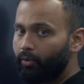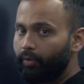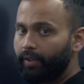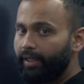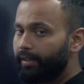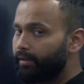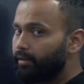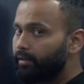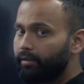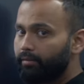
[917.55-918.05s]

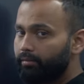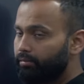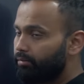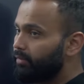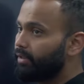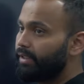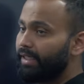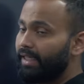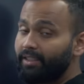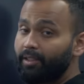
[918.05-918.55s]
Okay,
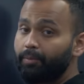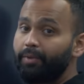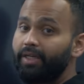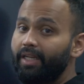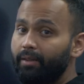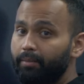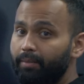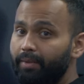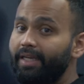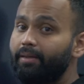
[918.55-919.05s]
denser
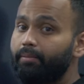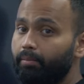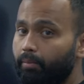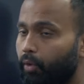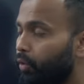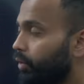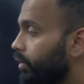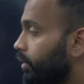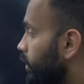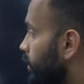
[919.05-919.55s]
medium like
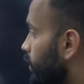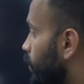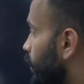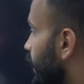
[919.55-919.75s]
bone.